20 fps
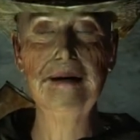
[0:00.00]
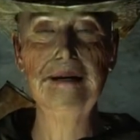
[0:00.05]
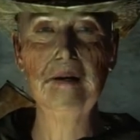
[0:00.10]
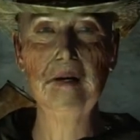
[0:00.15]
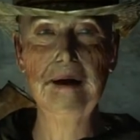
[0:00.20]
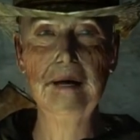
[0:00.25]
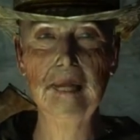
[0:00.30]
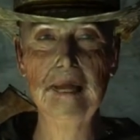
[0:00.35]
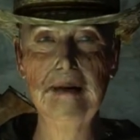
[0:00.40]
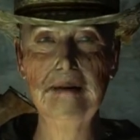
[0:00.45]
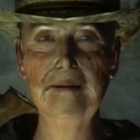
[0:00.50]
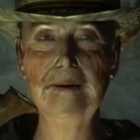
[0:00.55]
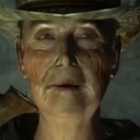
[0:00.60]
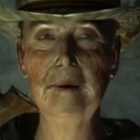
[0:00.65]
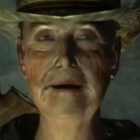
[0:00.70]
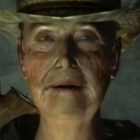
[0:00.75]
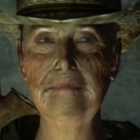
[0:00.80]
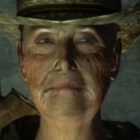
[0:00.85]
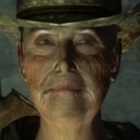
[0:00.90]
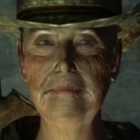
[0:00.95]
I was
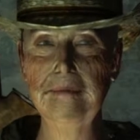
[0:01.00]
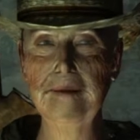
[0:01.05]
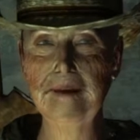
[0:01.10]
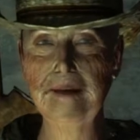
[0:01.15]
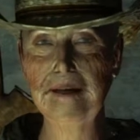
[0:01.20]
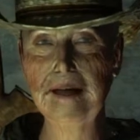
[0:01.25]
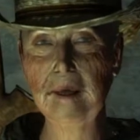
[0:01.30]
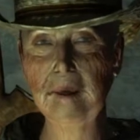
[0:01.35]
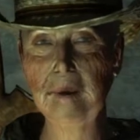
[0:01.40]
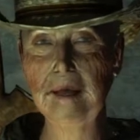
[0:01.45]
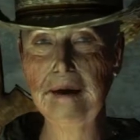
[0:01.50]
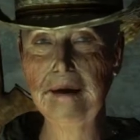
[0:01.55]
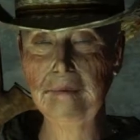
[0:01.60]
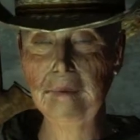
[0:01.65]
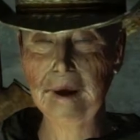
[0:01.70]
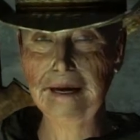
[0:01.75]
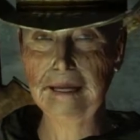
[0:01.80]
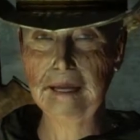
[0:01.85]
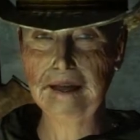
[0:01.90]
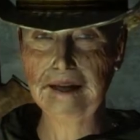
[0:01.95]
never happier than when
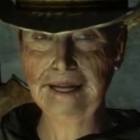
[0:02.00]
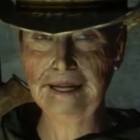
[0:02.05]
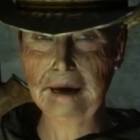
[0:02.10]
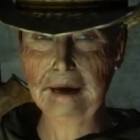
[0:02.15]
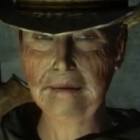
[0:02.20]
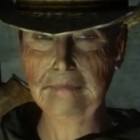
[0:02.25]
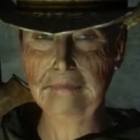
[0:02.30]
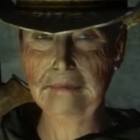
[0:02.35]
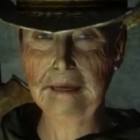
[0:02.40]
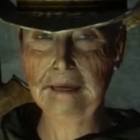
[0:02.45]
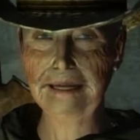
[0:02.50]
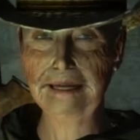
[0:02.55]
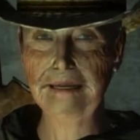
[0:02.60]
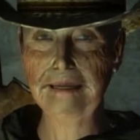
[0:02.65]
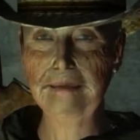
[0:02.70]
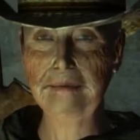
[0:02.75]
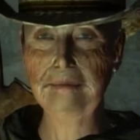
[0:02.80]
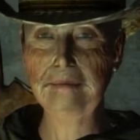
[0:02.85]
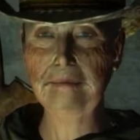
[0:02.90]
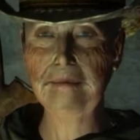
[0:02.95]
I was in the
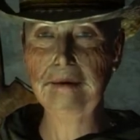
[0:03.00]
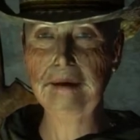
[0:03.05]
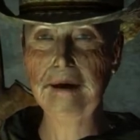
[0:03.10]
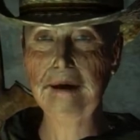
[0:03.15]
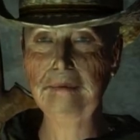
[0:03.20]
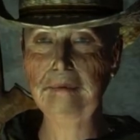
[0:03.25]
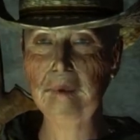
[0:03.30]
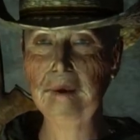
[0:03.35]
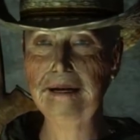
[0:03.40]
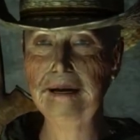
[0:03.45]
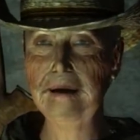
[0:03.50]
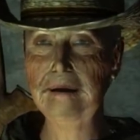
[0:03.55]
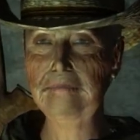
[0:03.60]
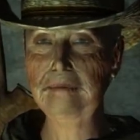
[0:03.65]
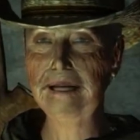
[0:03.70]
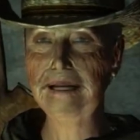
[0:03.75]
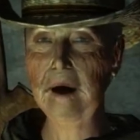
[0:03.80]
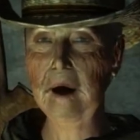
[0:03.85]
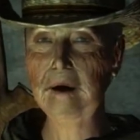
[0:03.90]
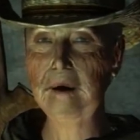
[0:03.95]
cockpit. I was
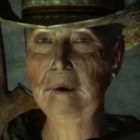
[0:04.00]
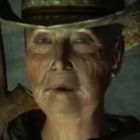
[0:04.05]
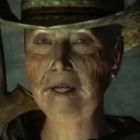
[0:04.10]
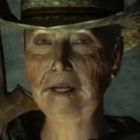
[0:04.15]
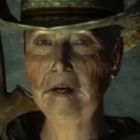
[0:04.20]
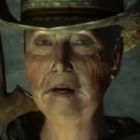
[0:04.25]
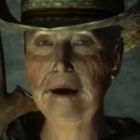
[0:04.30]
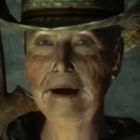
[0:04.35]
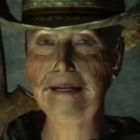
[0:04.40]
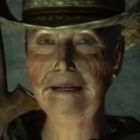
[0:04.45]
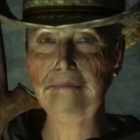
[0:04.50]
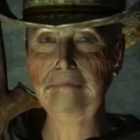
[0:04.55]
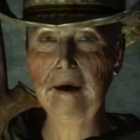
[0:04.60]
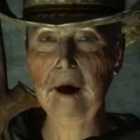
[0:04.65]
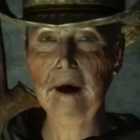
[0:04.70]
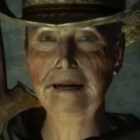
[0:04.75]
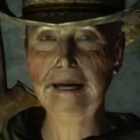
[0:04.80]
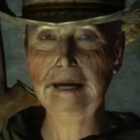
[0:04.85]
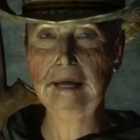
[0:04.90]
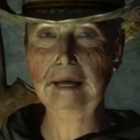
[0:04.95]
able to go just
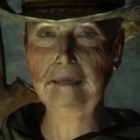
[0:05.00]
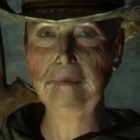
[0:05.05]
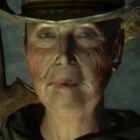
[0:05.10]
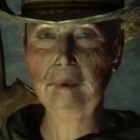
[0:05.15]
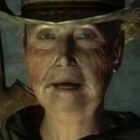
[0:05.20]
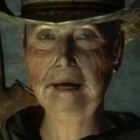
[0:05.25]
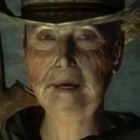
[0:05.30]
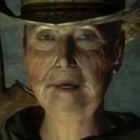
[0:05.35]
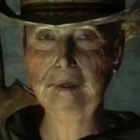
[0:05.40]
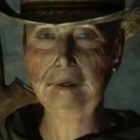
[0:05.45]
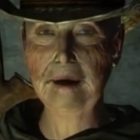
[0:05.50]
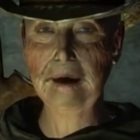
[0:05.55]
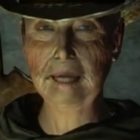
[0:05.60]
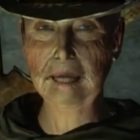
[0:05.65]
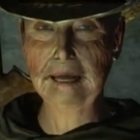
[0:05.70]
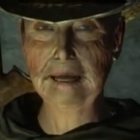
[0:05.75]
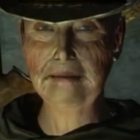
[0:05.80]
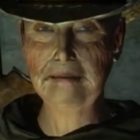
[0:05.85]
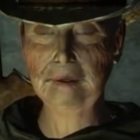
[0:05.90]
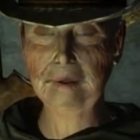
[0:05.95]
about anywhere and